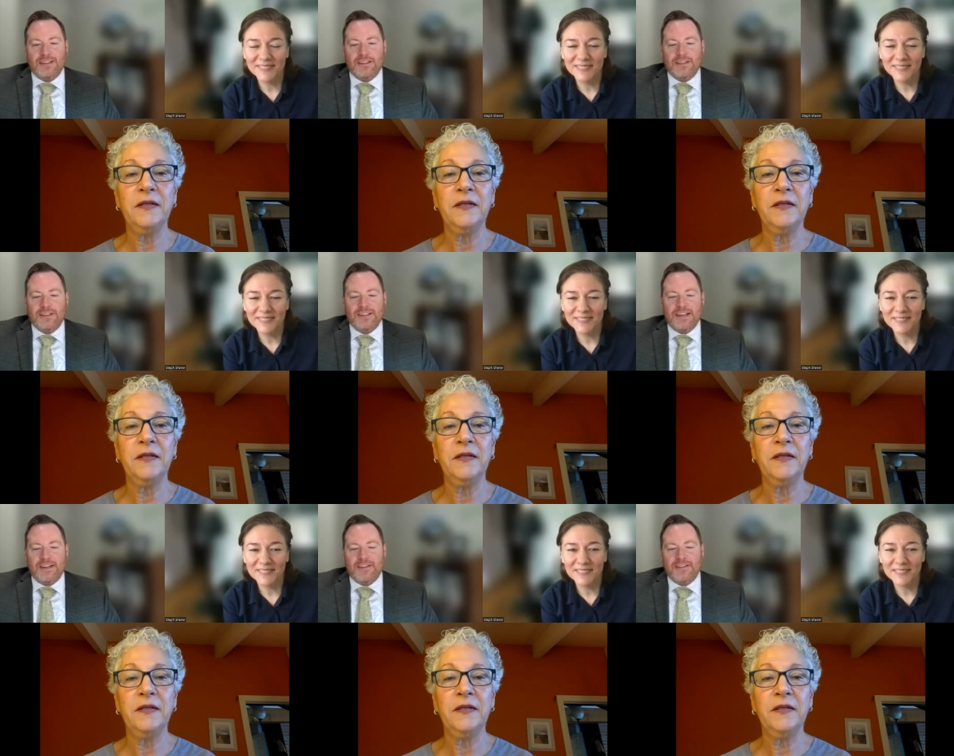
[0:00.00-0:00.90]
Speaker 1: Oh,
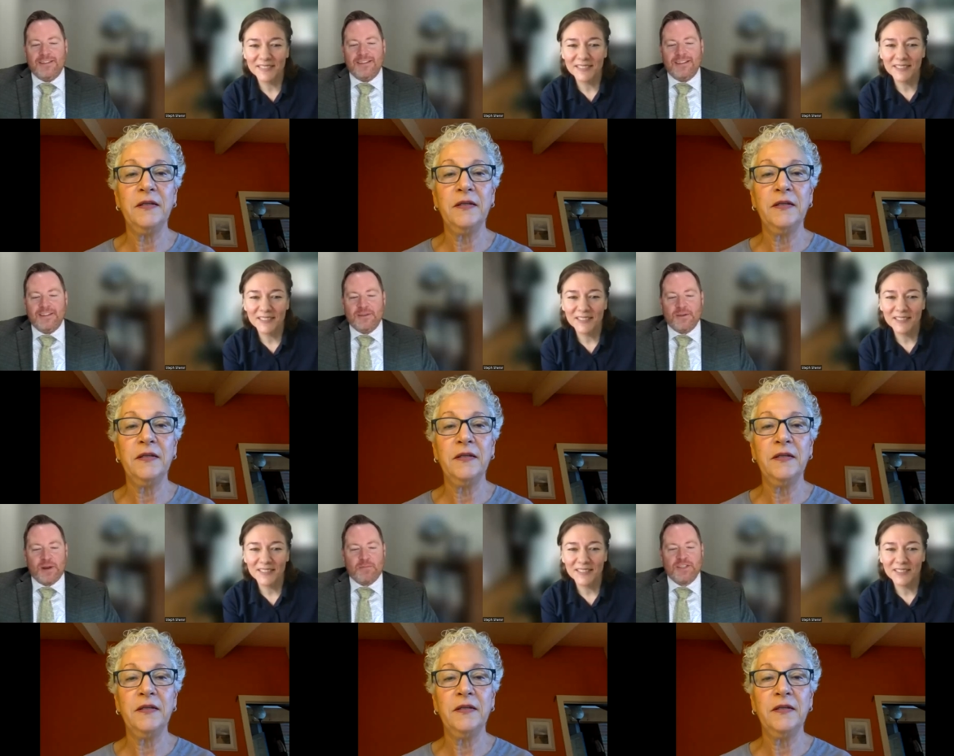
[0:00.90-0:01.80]
another
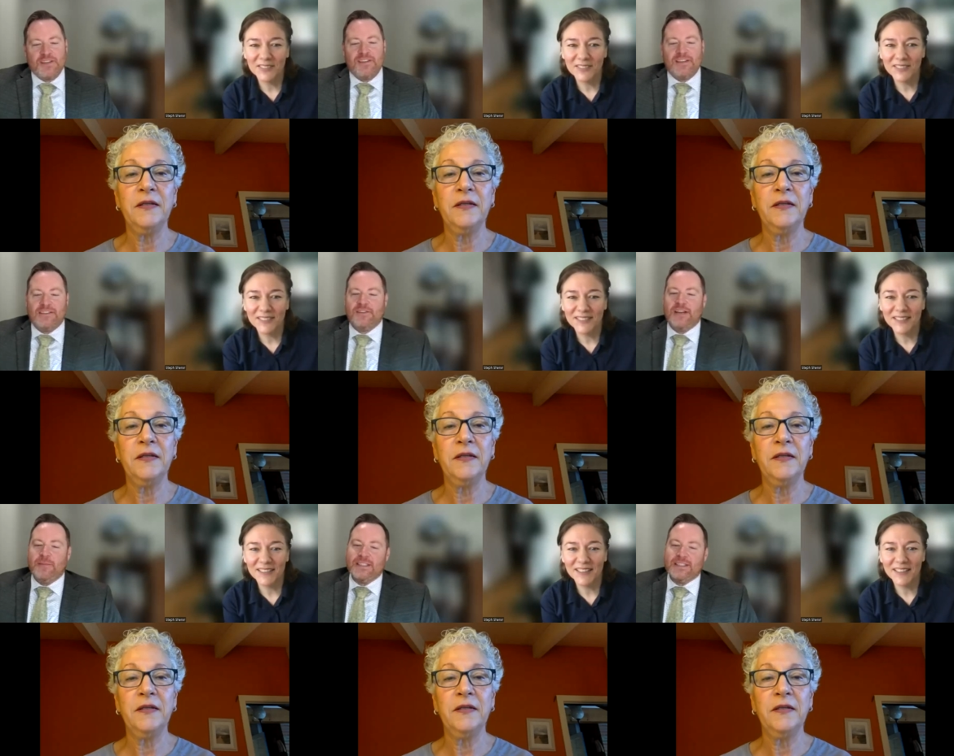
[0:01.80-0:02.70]
another interruption there,
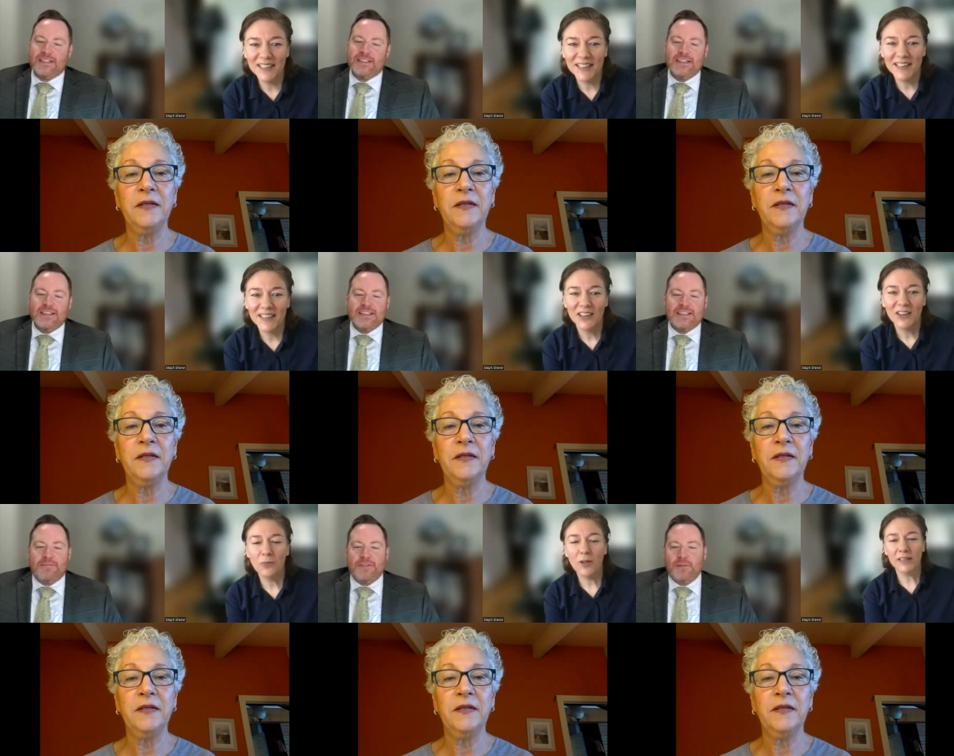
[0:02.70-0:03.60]
Dr. Hymanson.
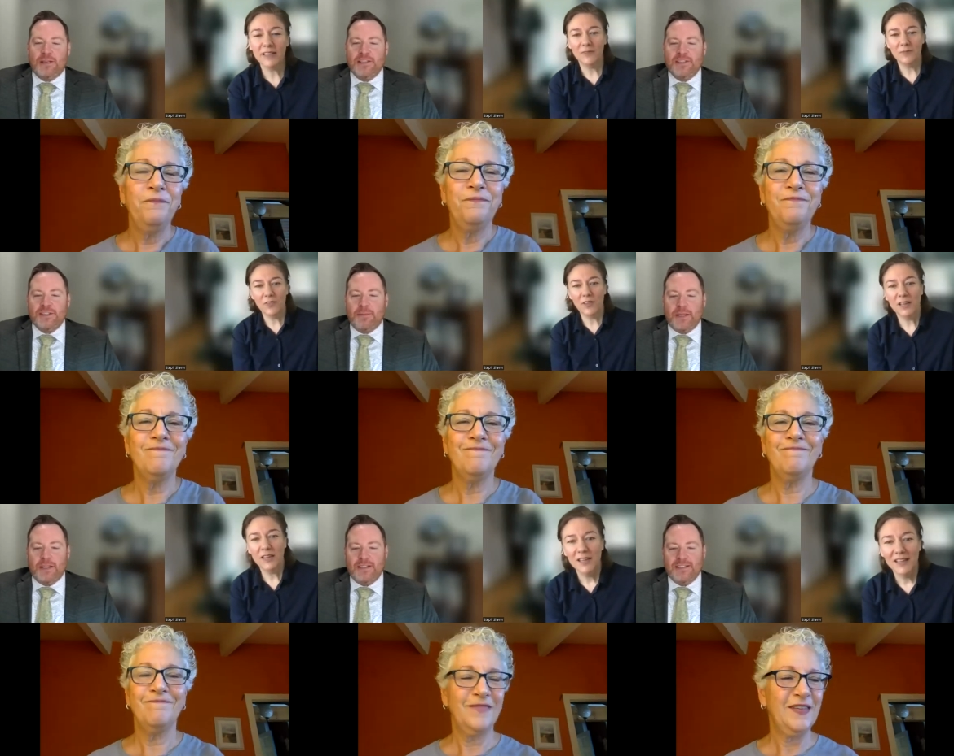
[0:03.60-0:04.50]
Steph, do you want to
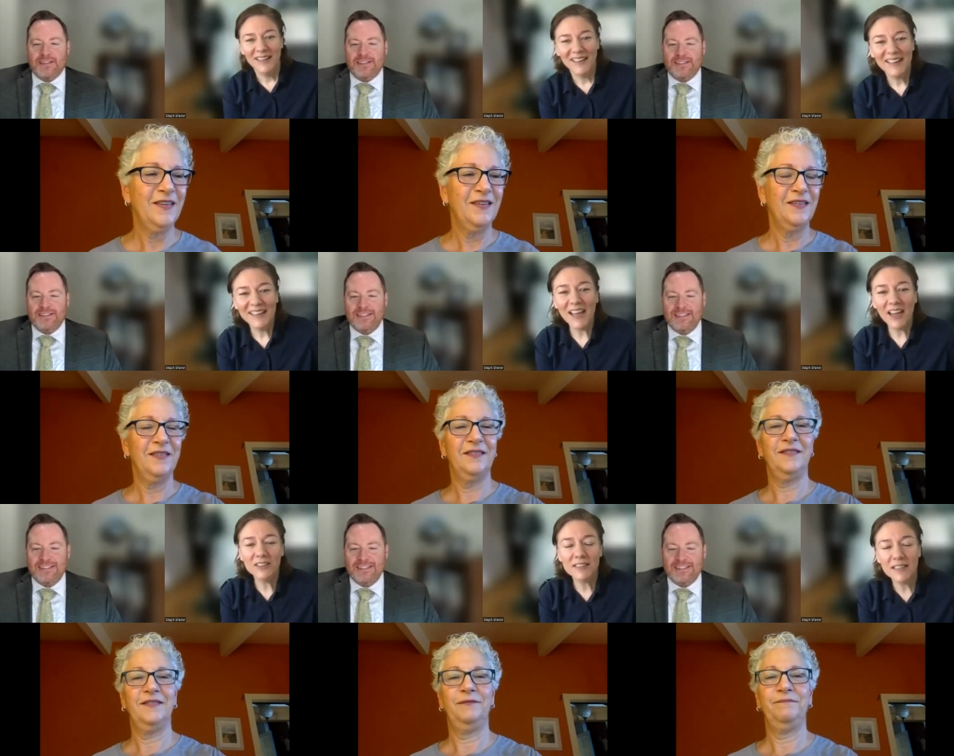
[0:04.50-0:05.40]
jump in?
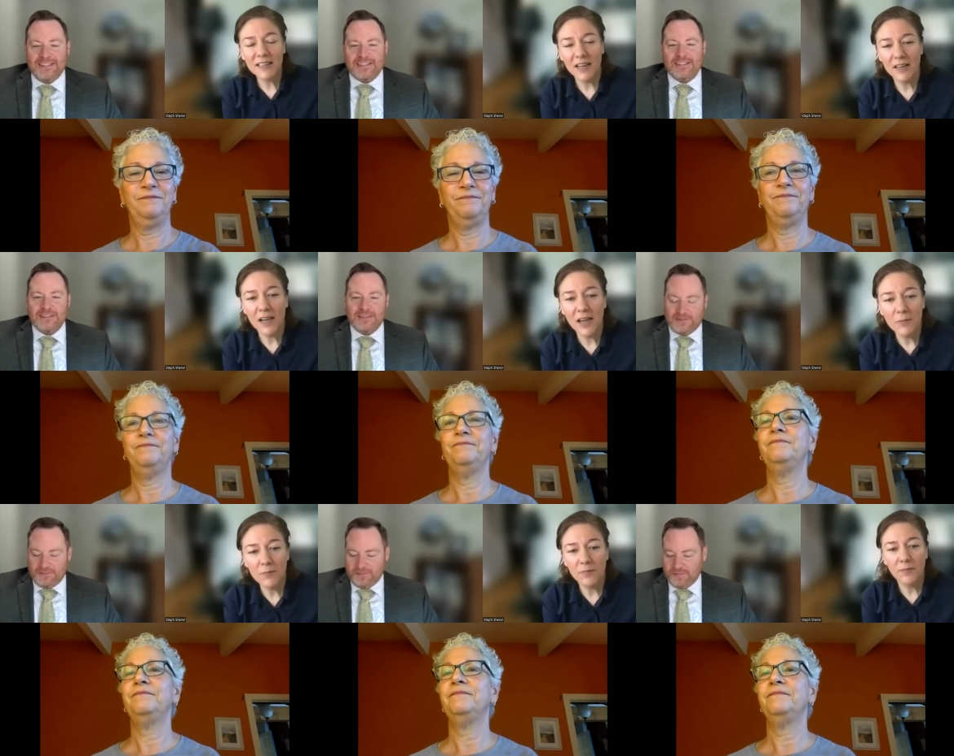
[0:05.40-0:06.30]
Speaker 2: Yeah, I'll just yeah.
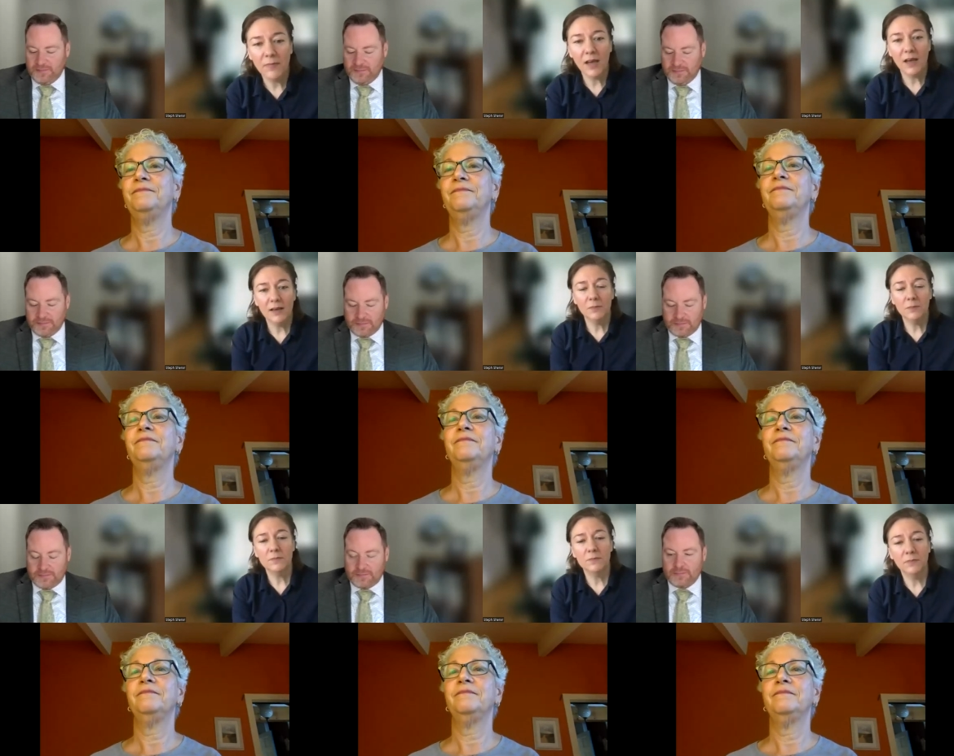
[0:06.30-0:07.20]
Um, uh,
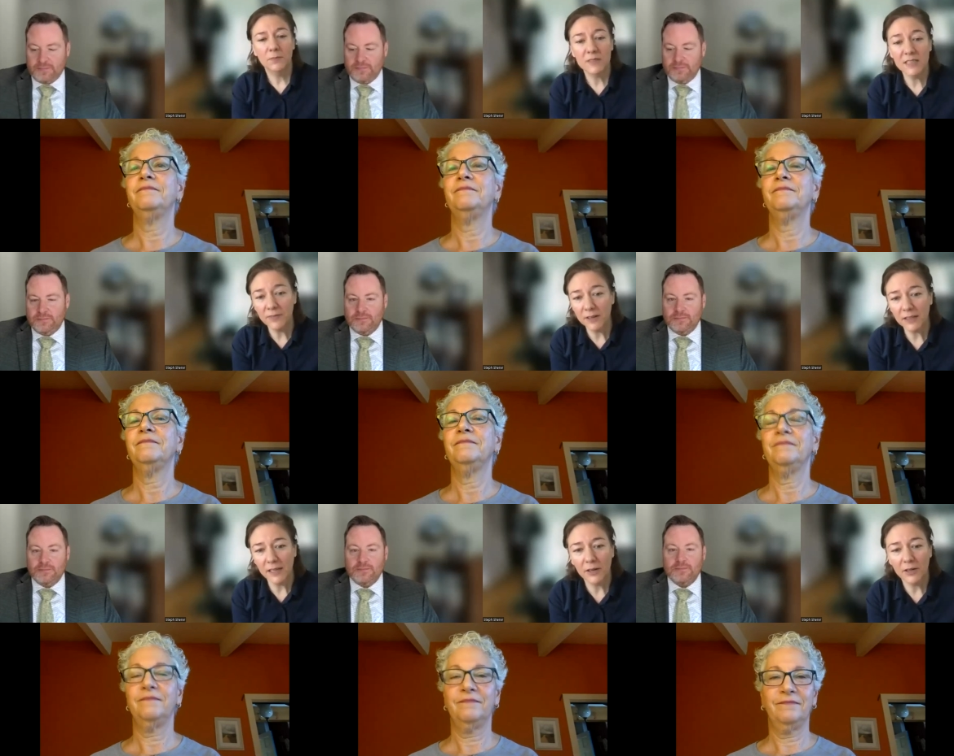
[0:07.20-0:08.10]

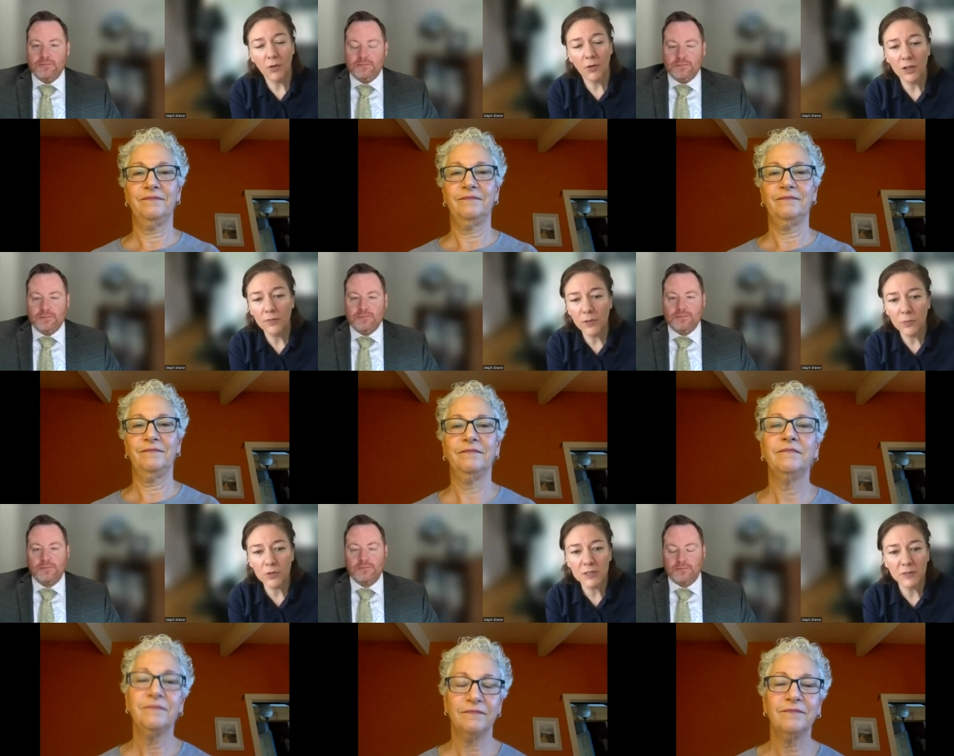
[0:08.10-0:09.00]
definitely, you know, all of
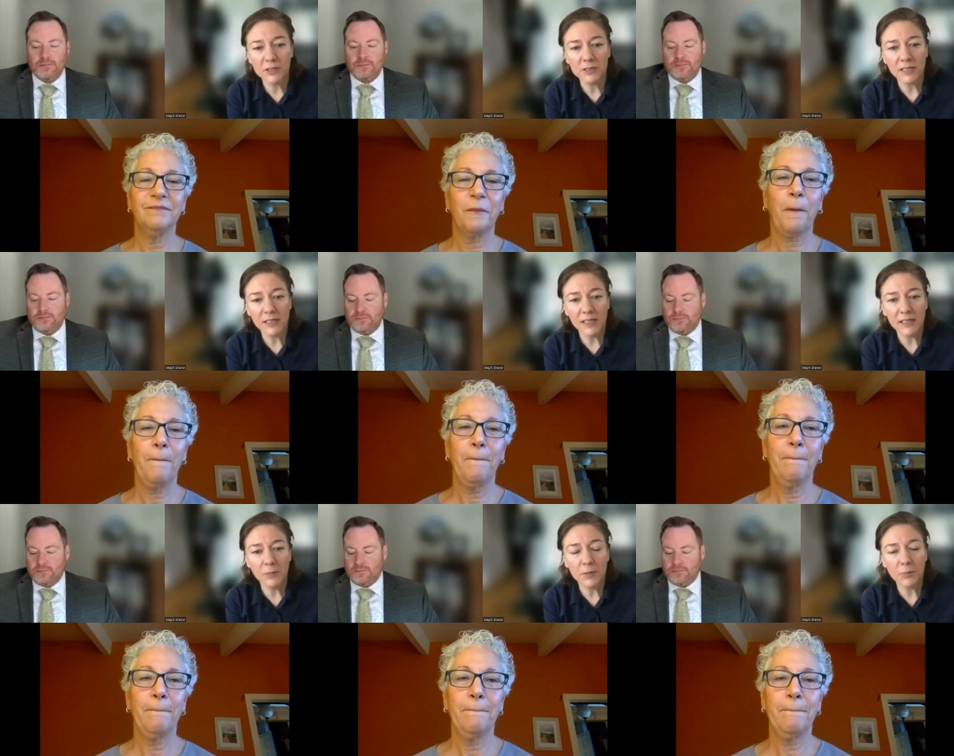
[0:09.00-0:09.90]
the molds and mildews. I
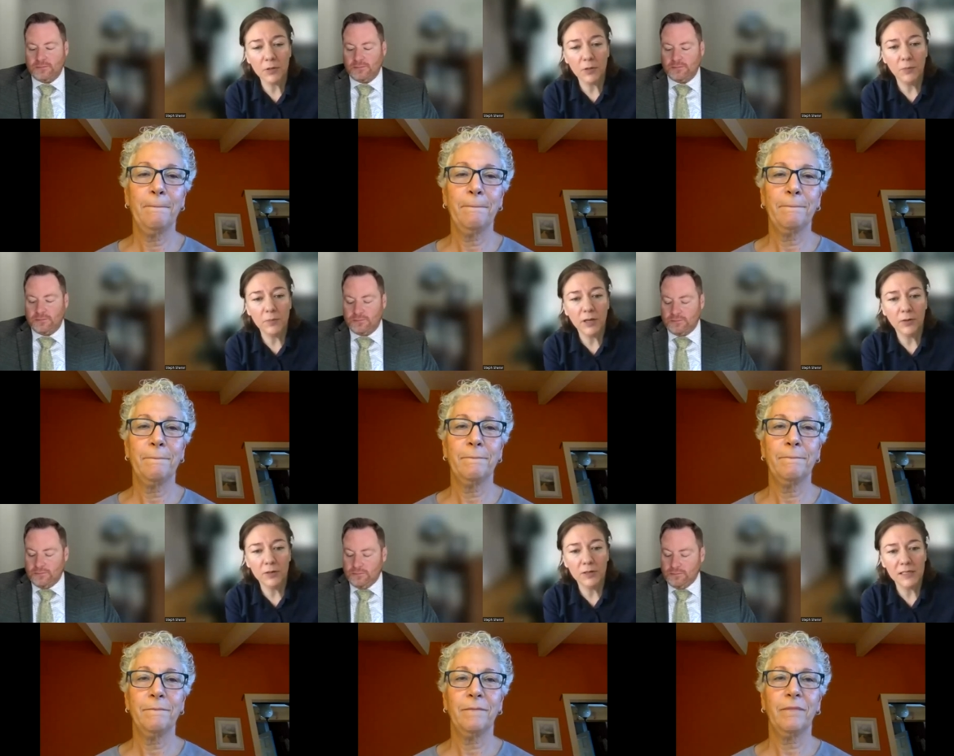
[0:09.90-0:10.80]
think that people, you
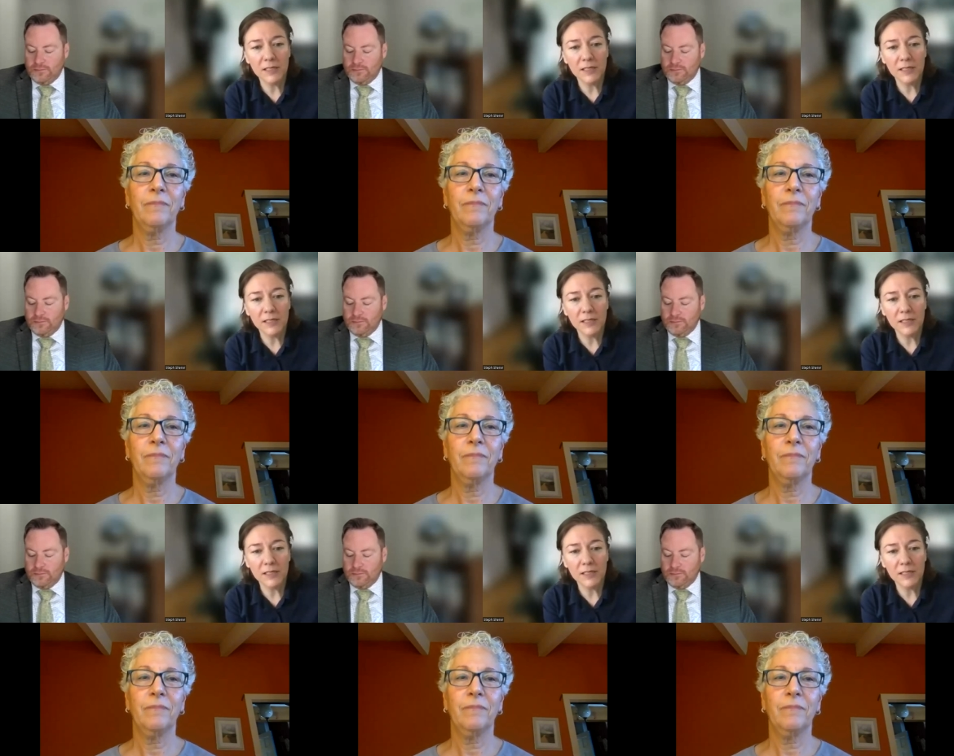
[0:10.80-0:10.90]
know,